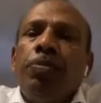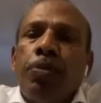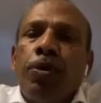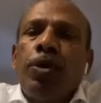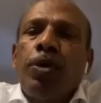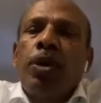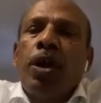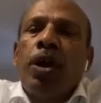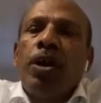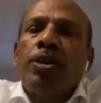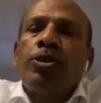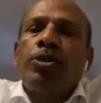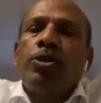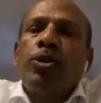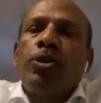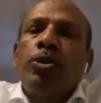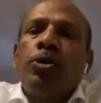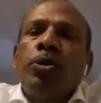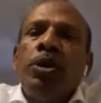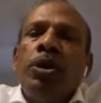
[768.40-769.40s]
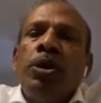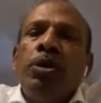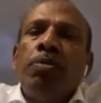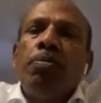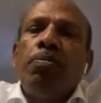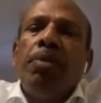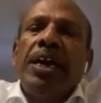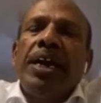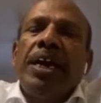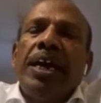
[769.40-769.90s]
report also
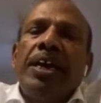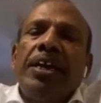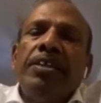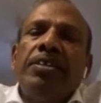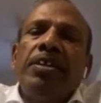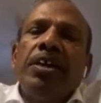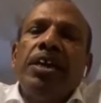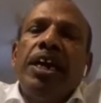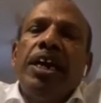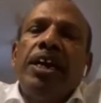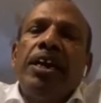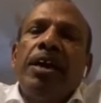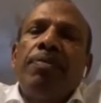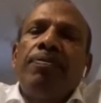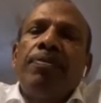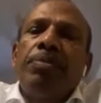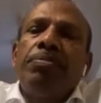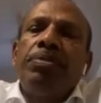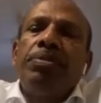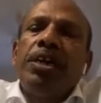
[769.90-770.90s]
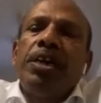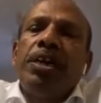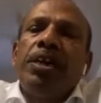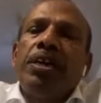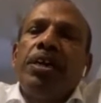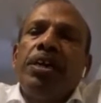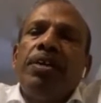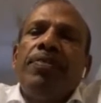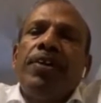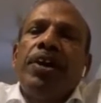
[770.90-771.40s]
by getting the data from
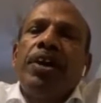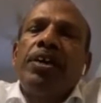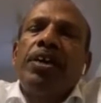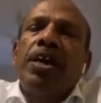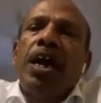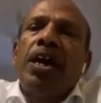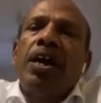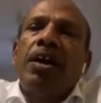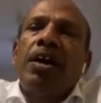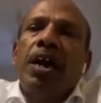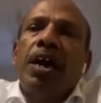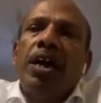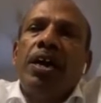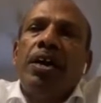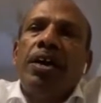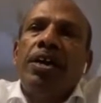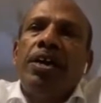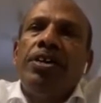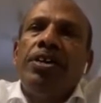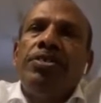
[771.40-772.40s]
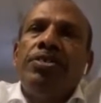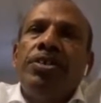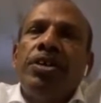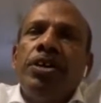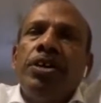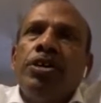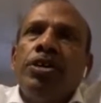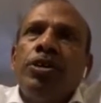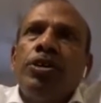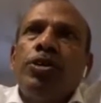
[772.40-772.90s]
the different
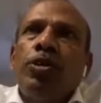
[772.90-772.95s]
countries,